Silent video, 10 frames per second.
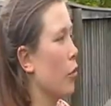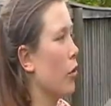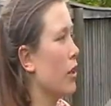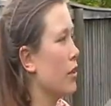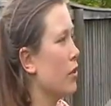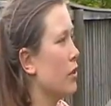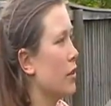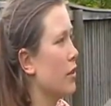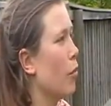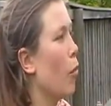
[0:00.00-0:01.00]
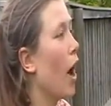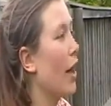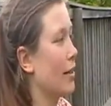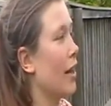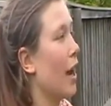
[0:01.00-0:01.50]
want this new system, why
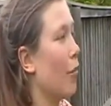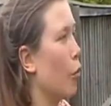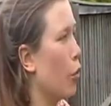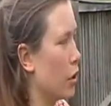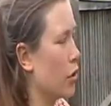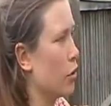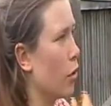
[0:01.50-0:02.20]
it's going to have more control